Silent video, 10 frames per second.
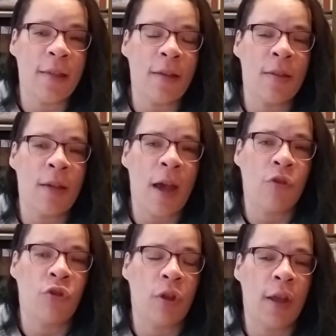This is
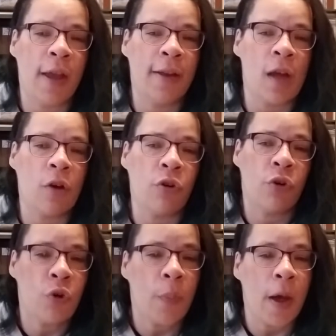actually a
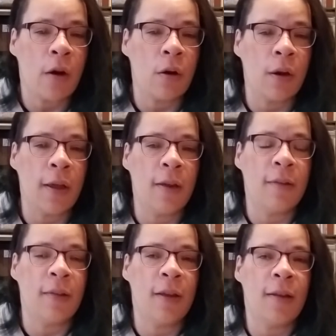Doctor Who pattern. It
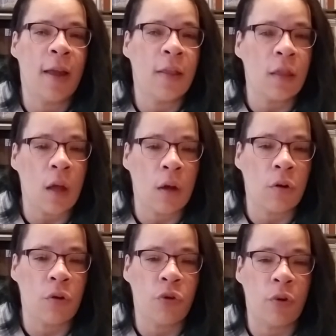is the 10th
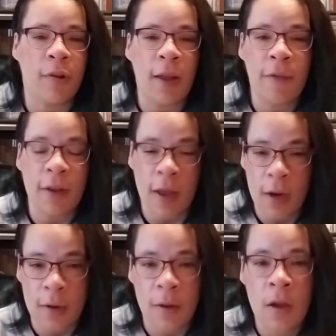Doctor, so it's David Tennant.